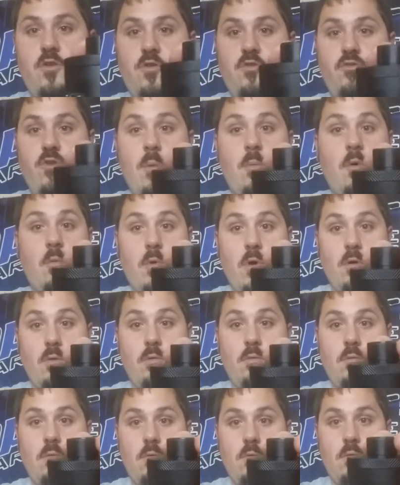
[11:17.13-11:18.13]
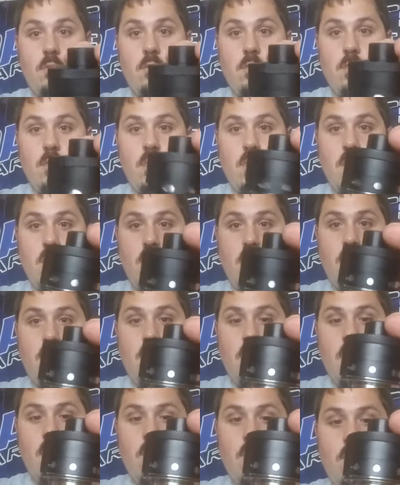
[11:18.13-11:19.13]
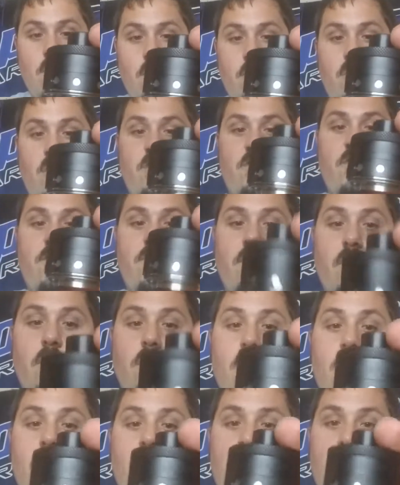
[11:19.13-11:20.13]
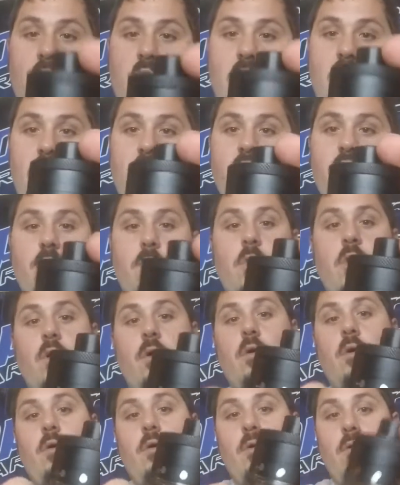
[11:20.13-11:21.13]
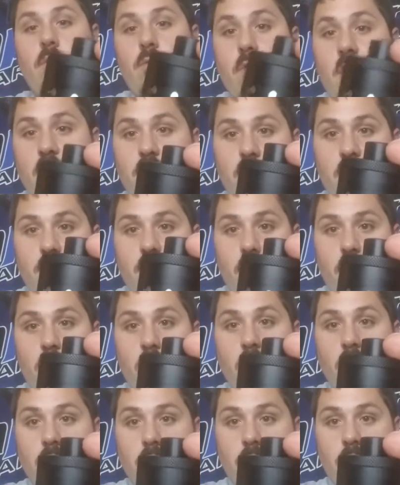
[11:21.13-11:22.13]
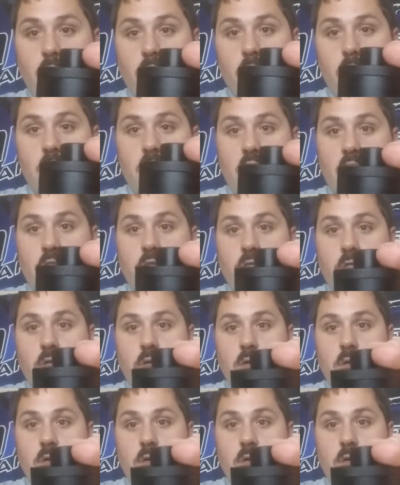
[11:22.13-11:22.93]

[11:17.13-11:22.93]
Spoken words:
Dripper mode. With a 4.5 mil reservoir underneath.